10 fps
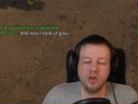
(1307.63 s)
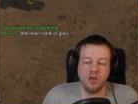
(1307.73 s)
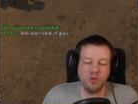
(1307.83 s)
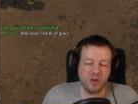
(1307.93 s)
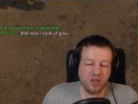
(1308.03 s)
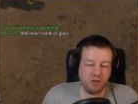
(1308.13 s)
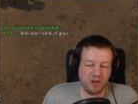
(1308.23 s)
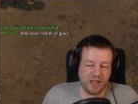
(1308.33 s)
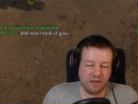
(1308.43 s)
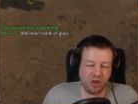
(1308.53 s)
We currently
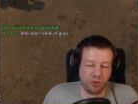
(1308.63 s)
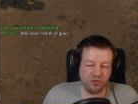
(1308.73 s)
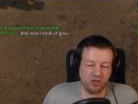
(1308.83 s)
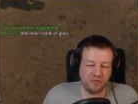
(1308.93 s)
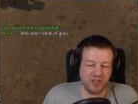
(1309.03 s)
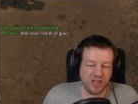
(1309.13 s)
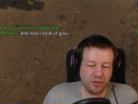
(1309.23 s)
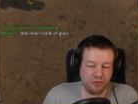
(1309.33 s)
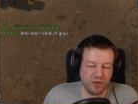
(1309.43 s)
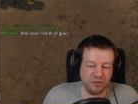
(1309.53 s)
have the option of taking
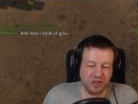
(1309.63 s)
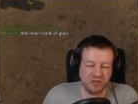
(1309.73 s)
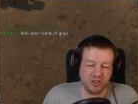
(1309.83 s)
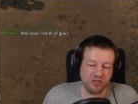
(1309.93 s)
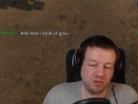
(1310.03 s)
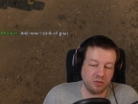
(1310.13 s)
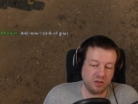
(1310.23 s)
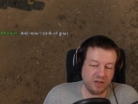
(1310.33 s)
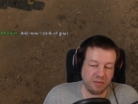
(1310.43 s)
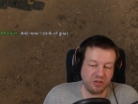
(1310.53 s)
3% additional
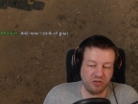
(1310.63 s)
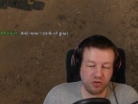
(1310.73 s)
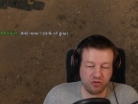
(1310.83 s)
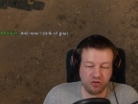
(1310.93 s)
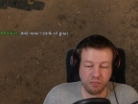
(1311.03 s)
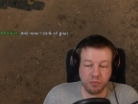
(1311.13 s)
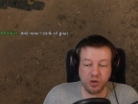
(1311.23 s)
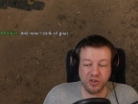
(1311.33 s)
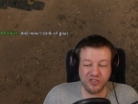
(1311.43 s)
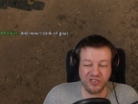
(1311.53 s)
damage reduction
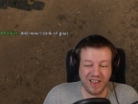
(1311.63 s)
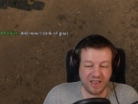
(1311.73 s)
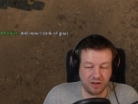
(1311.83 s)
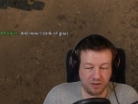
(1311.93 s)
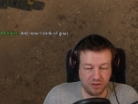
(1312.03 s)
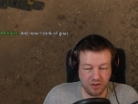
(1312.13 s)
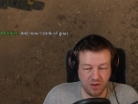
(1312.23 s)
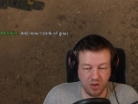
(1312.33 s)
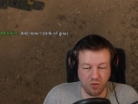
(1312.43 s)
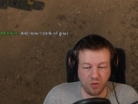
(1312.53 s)
per second.
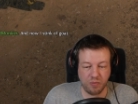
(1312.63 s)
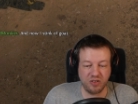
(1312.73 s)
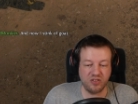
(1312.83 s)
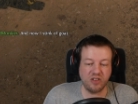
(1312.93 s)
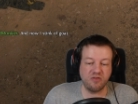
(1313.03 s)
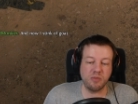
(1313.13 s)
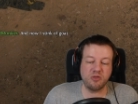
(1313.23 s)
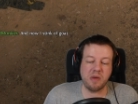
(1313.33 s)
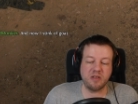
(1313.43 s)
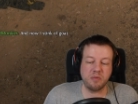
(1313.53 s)
We've been stationary to
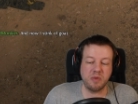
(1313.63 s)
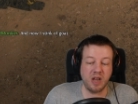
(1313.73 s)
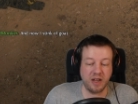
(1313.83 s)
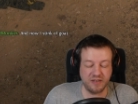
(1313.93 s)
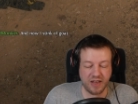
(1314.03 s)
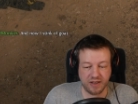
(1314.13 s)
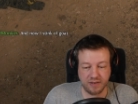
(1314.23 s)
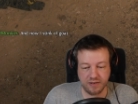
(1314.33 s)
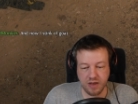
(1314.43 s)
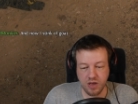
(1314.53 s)
a maximum of 9
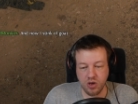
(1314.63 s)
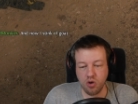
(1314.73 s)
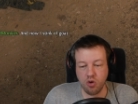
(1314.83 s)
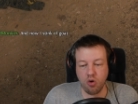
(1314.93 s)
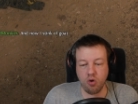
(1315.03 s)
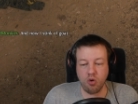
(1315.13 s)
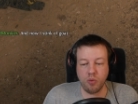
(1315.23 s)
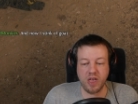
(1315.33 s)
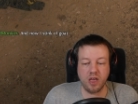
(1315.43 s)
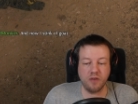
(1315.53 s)
seconds. Or we
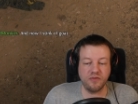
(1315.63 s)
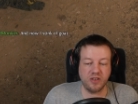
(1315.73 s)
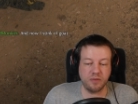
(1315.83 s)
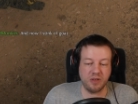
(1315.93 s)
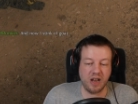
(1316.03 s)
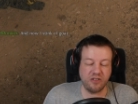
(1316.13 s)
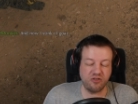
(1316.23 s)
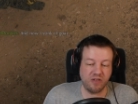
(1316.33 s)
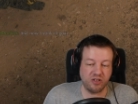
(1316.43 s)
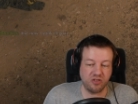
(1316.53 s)
can go for 6% less
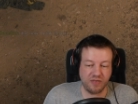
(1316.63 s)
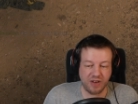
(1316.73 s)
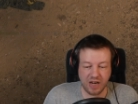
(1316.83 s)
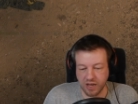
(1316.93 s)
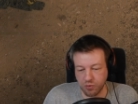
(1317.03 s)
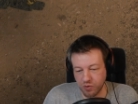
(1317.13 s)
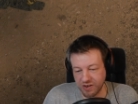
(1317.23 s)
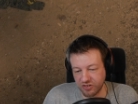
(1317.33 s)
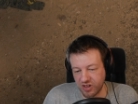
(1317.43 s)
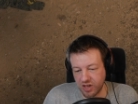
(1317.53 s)
duration of Ignite. We're
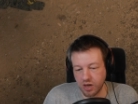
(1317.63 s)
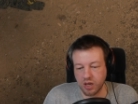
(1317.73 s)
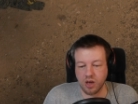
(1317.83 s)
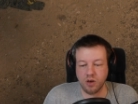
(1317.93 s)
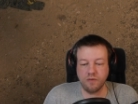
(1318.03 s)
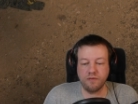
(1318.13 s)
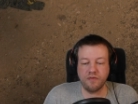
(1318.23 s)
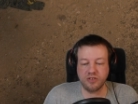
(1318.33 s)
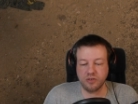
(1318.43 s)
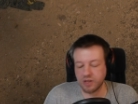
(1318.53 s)
actually going to go for
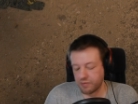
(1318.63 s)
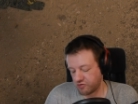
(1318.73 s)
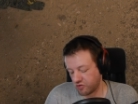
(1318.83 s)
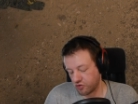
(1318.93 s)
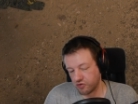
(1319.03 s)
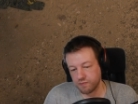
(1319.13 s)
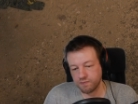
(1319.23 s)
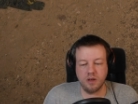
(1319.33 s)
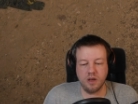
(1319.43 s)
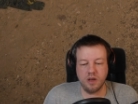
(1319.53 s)
physical damage reduction.
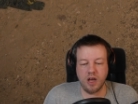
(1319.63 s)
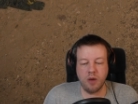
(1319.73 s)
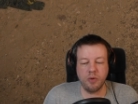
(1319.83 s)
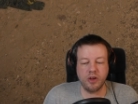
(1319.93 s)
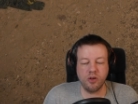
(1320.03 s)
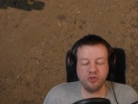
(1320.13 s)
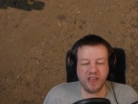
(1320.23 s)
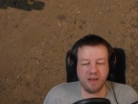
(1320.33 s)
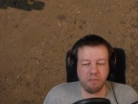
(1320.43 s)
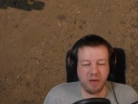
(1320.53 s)
And we can also
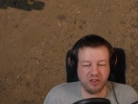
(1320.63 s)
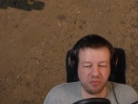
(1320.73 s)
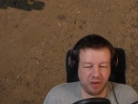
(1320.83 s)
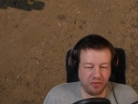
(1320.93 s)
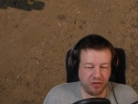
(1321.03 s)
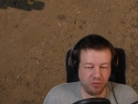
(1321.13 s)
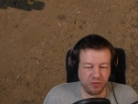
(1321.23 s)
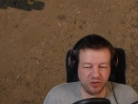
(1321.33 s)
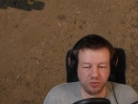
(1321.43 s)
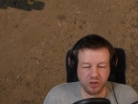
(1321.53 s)
get a major Pantheon,
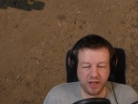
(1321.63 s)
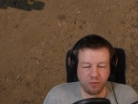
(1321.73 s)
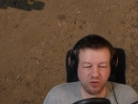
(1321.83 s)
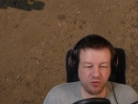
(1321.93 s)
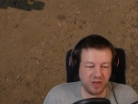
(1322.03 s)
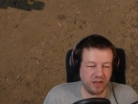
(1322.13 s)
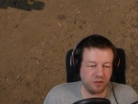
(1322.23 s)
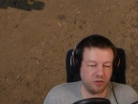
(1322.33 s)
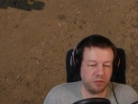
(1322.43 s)
which we'll get once we kill the